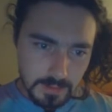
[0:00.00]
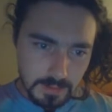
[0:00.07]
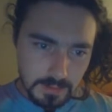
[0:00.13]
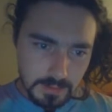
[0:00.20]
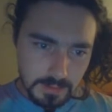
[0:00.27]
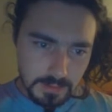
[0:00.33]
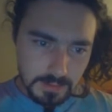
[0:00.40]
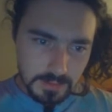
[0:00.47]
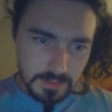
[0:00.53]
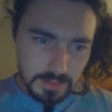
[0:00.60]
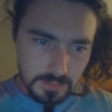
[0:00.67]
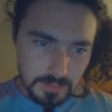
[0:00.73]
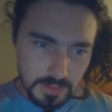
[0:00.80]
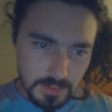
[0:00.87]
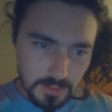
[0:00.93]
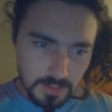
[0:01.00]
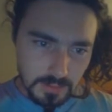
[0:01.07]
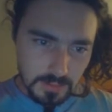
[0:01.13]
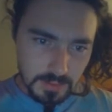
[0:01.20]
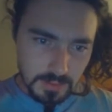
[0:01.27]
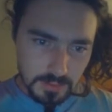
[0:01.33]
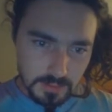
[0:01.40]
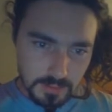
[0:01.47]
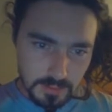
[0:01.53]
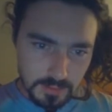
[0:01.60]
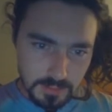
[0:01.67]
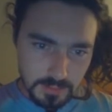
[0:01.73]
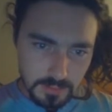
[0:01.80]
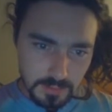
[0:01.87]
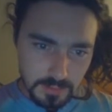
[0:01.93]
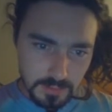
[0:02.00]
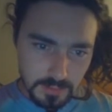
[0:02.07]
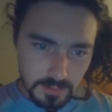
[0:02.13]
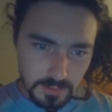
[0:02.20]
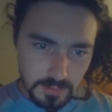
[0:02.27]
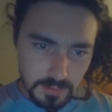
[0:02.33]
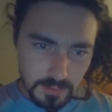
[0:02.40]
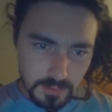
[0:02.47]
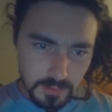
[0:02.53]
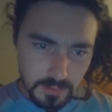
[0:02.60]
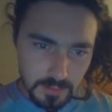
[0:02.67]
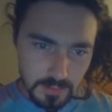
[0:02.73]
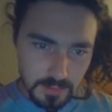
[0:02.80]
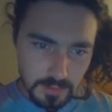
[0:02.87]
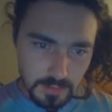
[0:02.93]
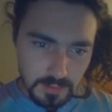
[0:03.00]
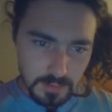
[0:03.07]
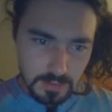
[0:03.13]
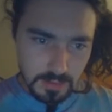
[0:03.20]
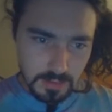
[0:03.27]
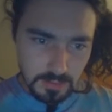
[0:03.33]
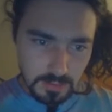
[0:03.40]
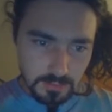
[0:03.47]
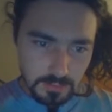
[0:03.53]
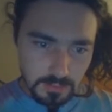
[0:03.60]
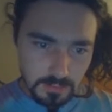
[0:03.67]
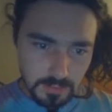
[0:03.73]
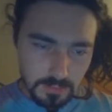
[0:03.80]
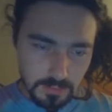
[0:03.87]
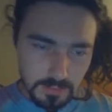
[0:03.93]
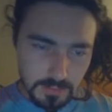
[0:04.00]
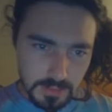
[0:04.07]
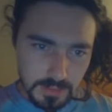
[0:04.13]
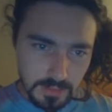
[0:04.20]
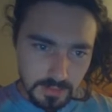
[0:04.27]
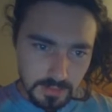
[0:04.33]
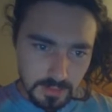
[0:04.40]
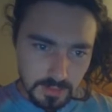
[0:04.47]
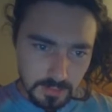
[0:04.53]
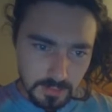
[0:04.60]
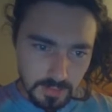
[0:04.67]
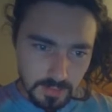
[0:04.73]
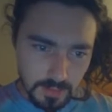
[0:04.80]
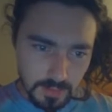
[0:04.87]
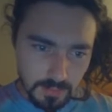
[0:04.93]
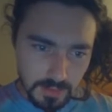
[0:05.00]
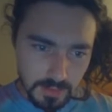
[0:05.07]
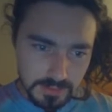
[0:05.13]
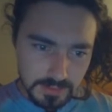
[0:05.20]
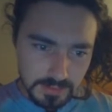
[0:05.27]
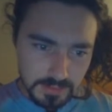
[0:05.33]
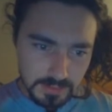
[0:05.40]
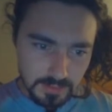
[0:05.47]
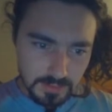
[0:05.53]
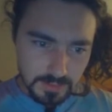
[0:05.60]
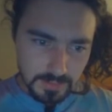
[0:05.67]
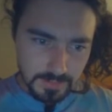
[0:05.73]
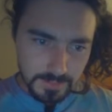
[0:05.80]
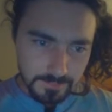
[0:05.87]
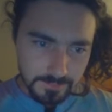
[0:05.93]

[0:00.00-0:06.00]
just keep going here a little bit more. We're lowering down our prices here, but